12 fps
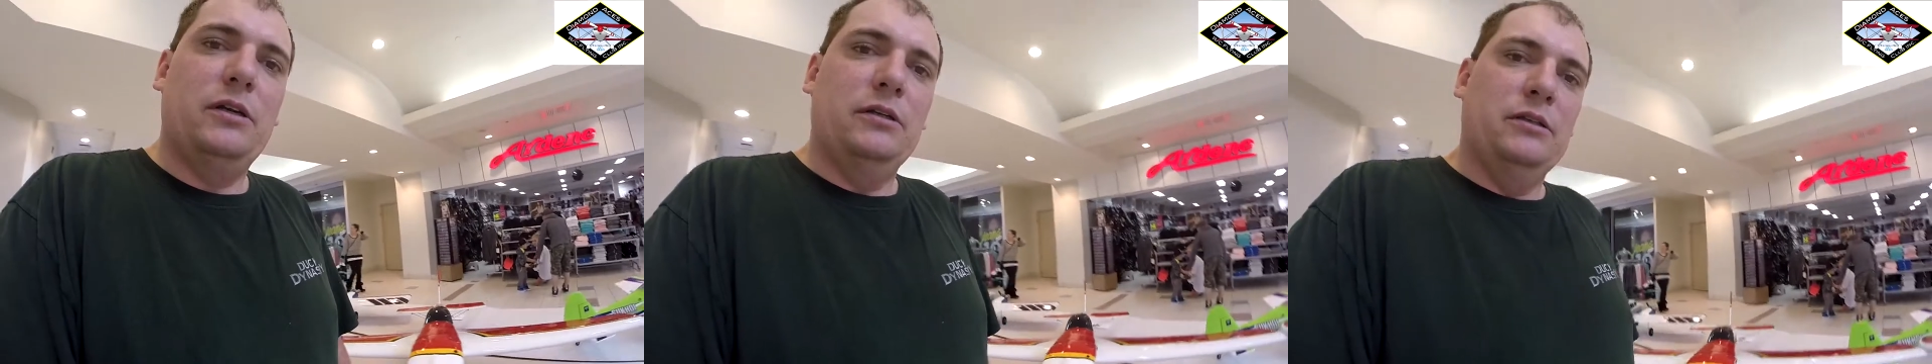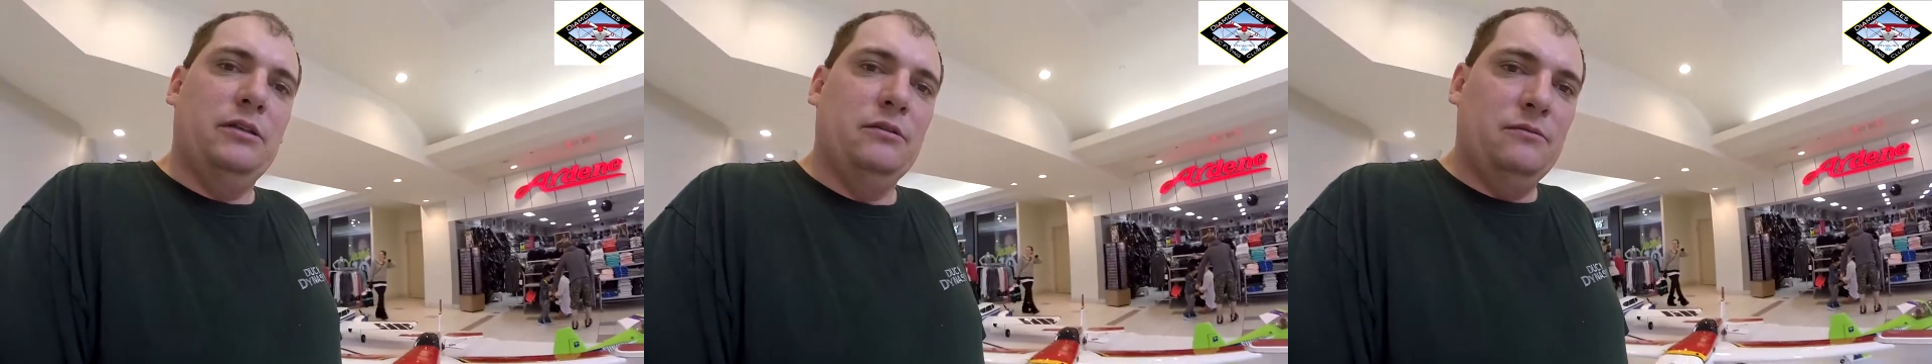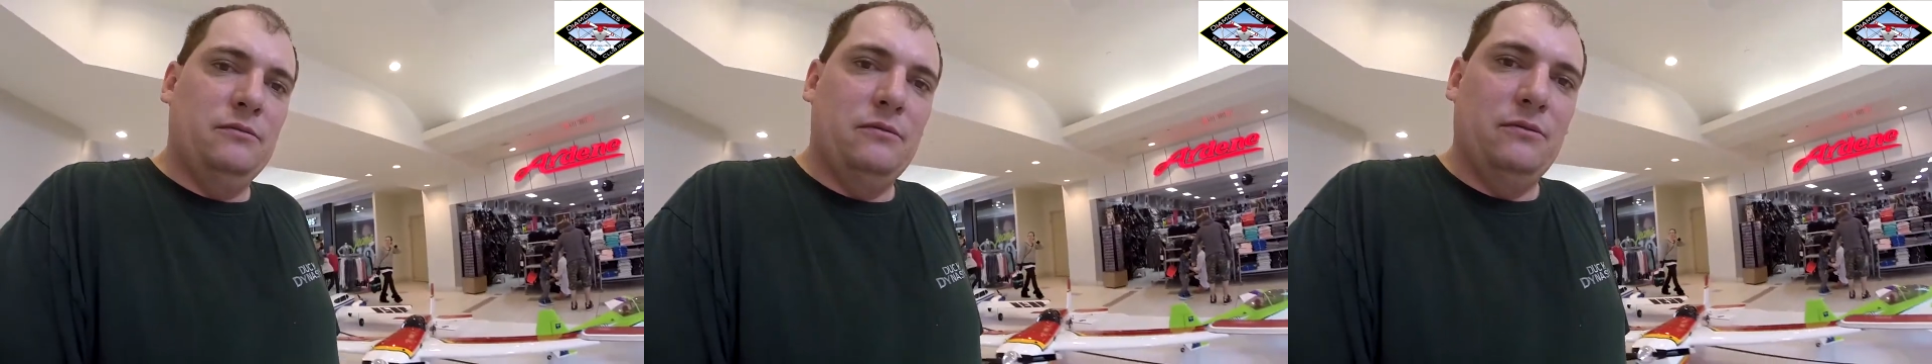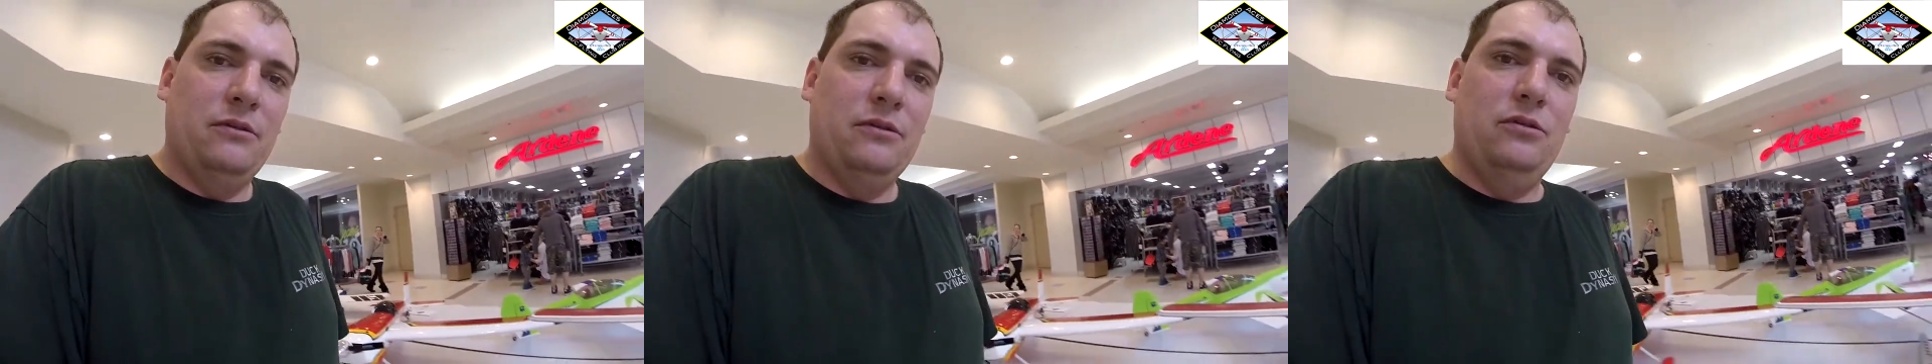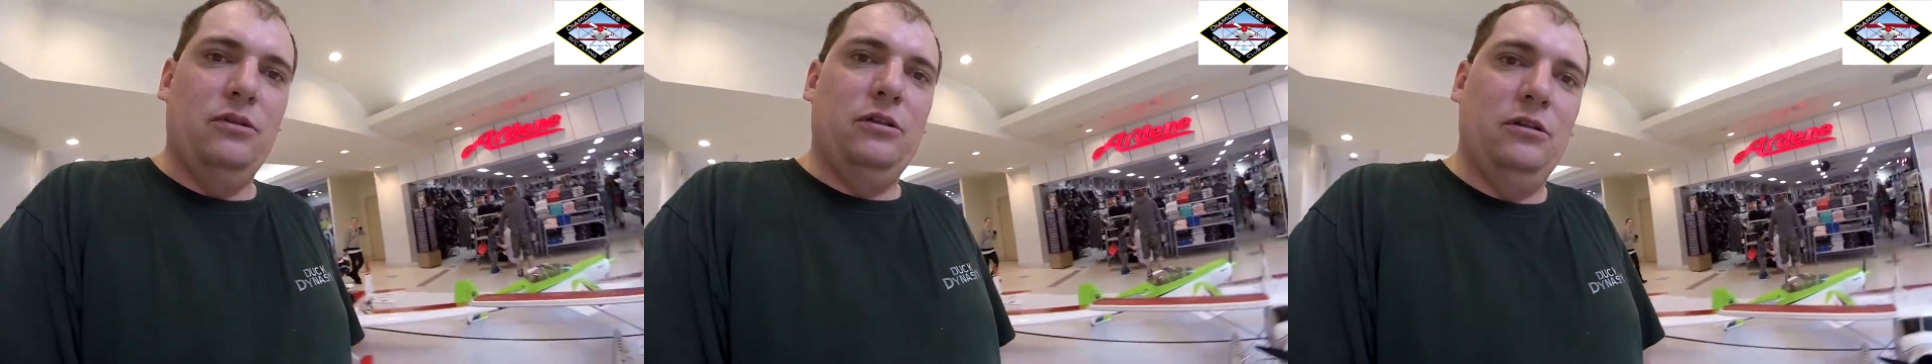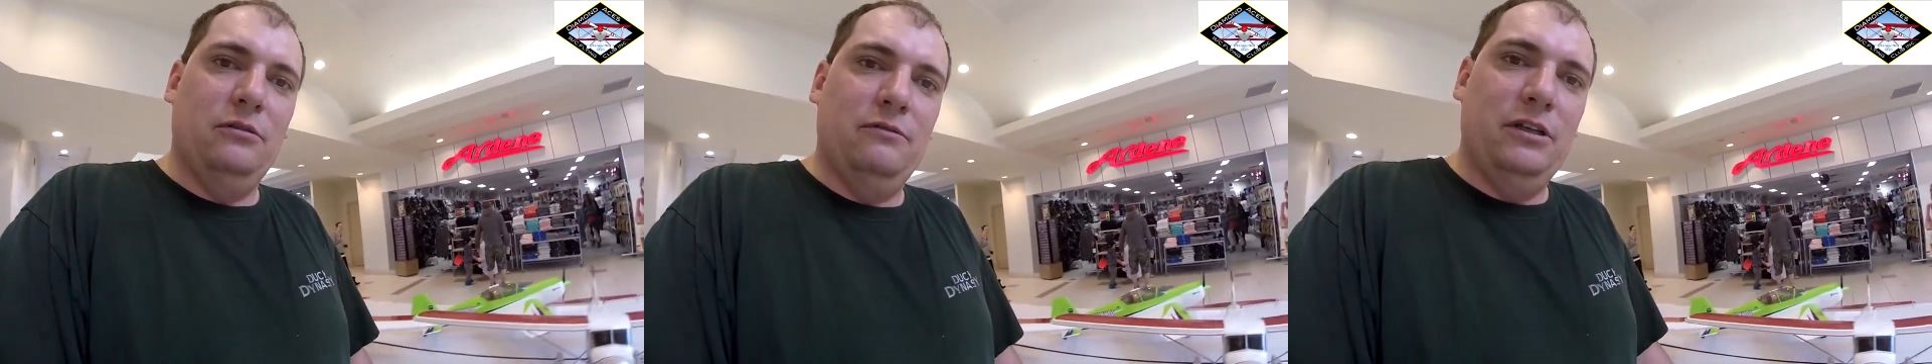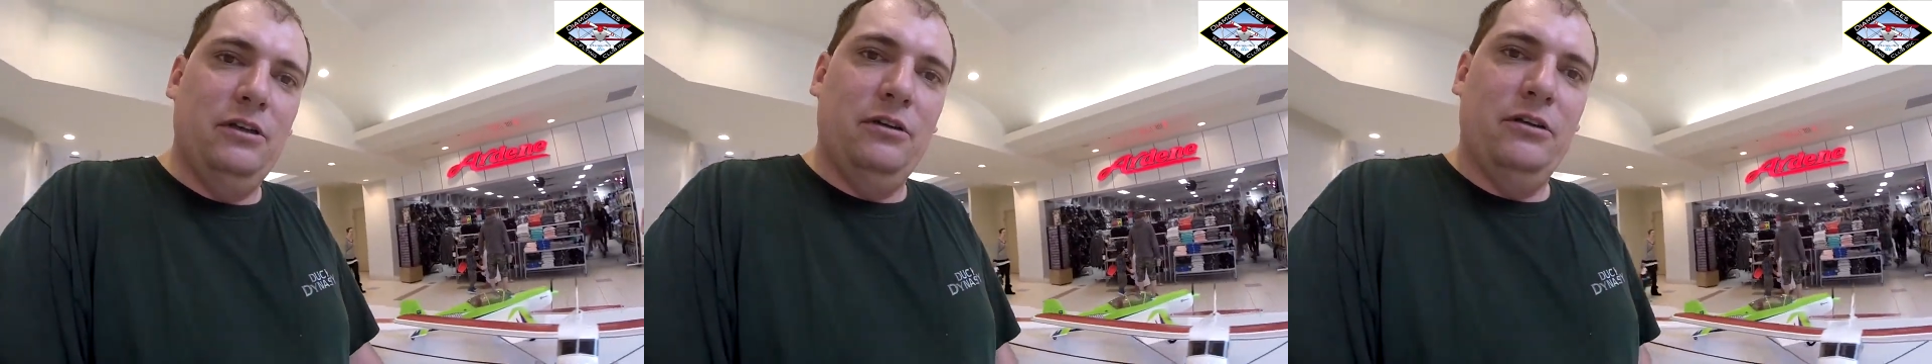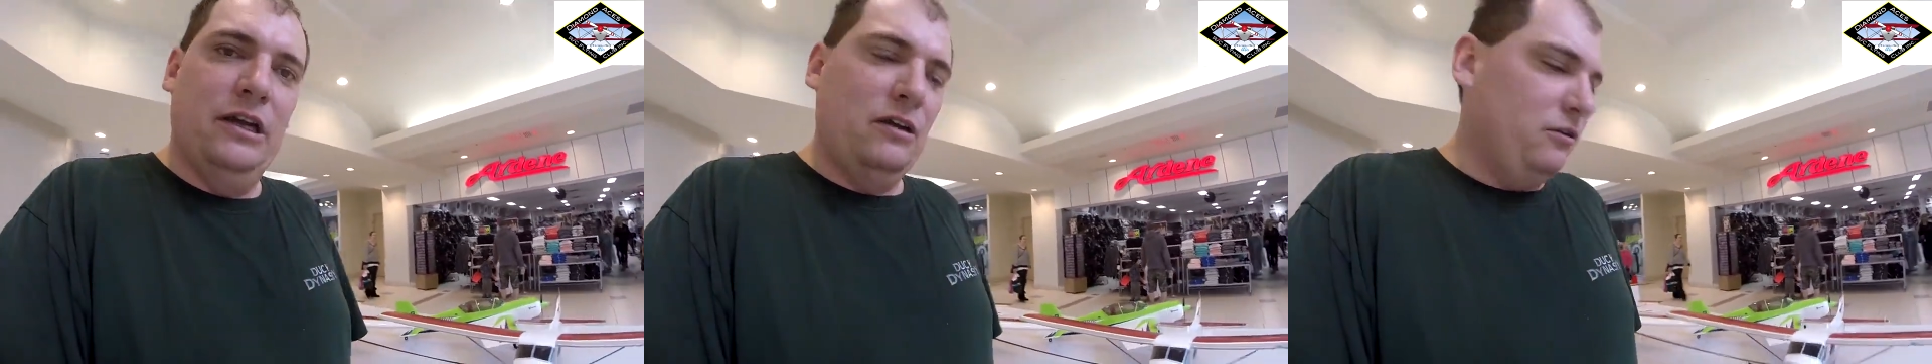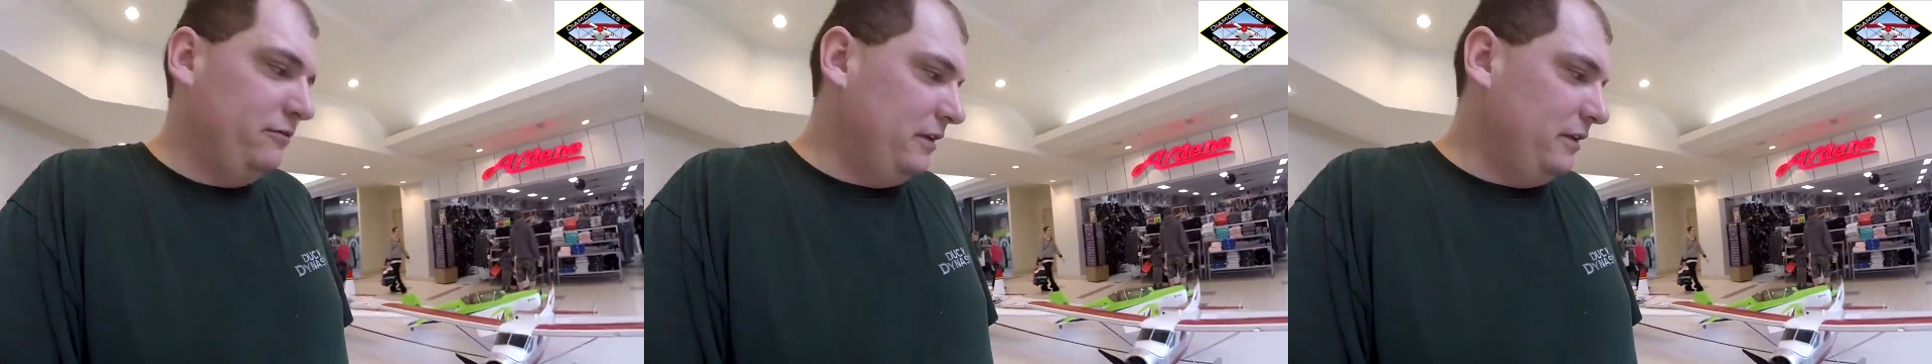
and do a little videoing of